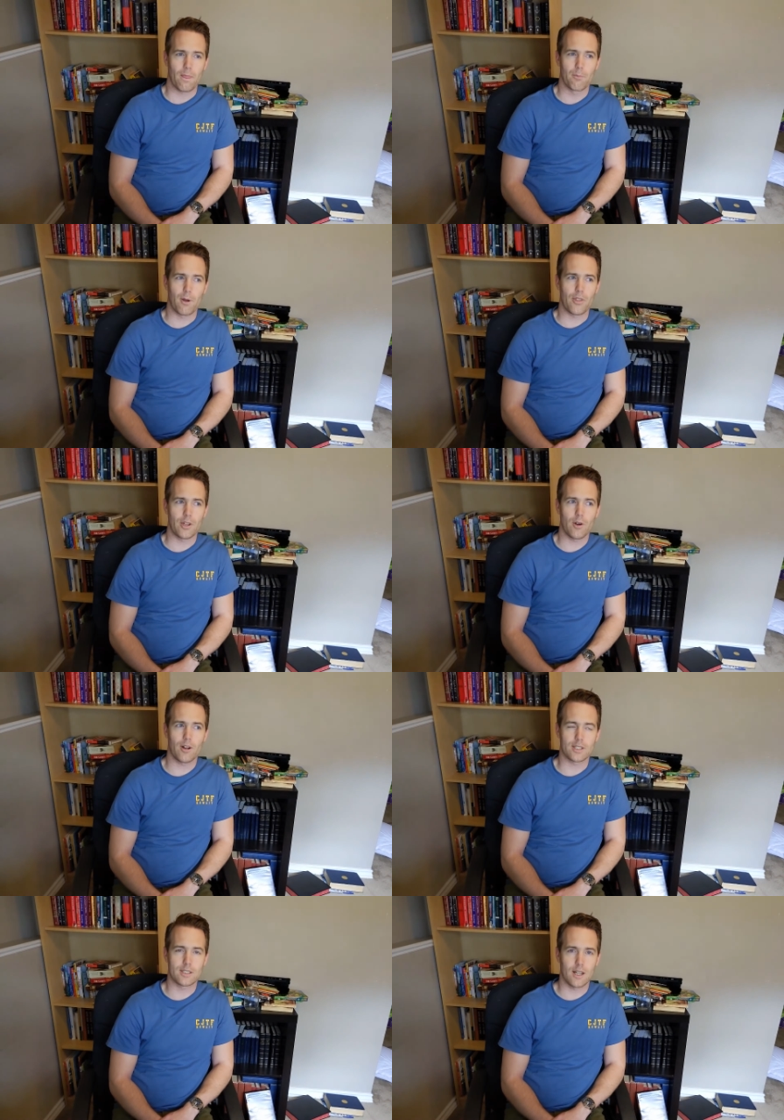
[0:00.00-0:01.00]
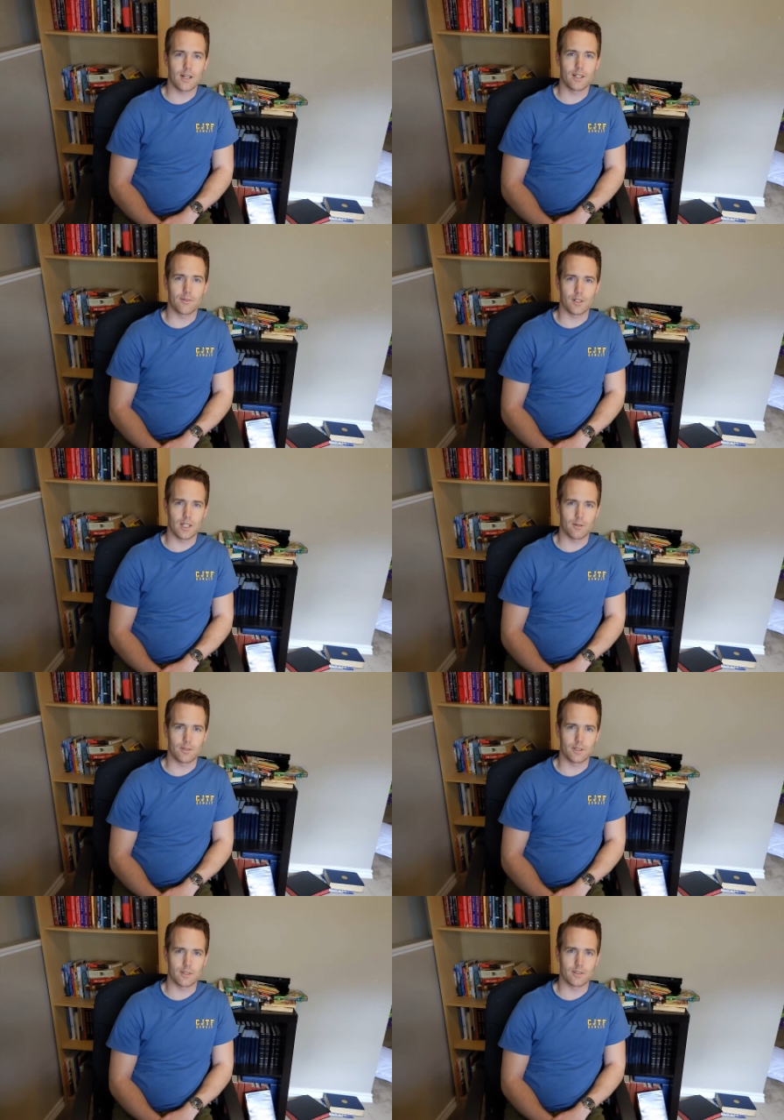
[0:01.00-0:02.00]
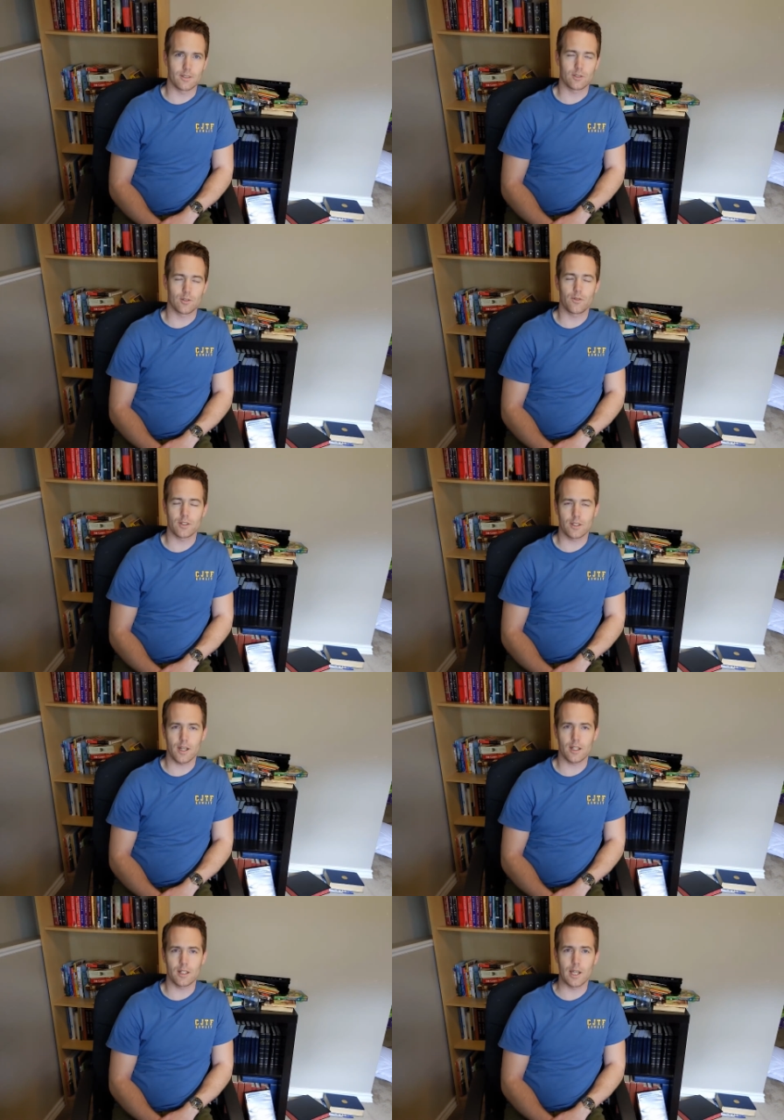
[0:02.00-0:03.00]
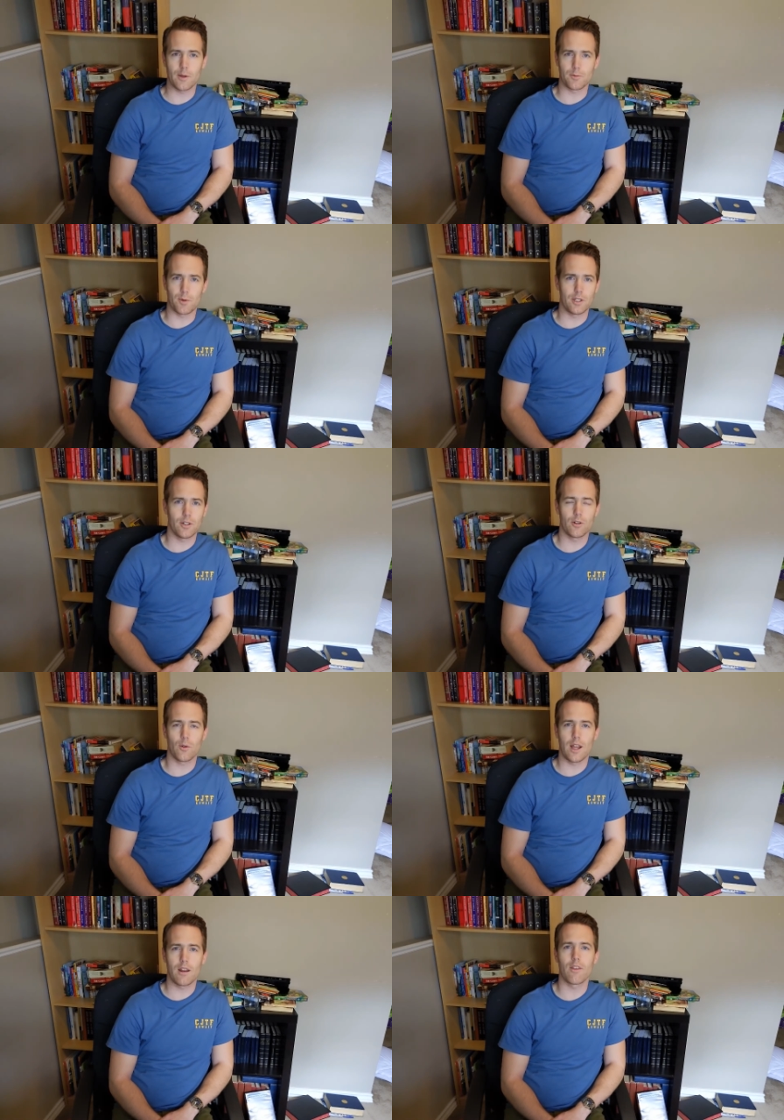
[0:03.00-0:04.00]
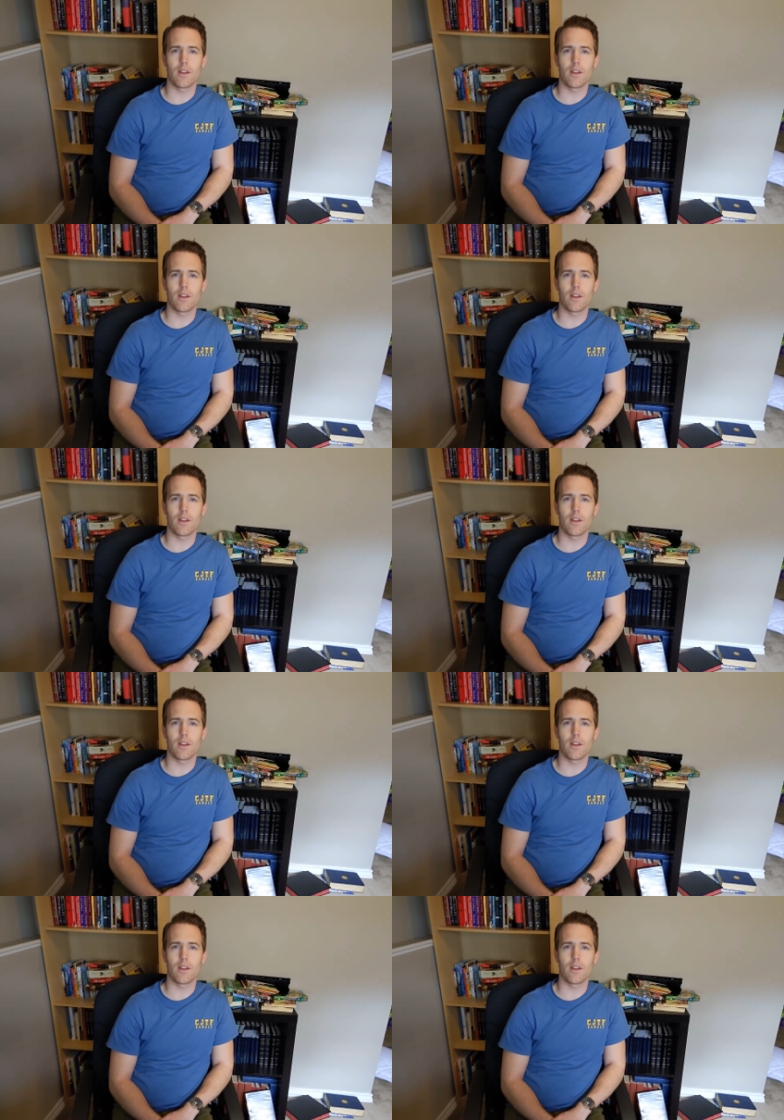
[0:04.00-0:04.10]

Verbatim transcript: but they know how to study different languages. And so if you're studying a language but you don't know anything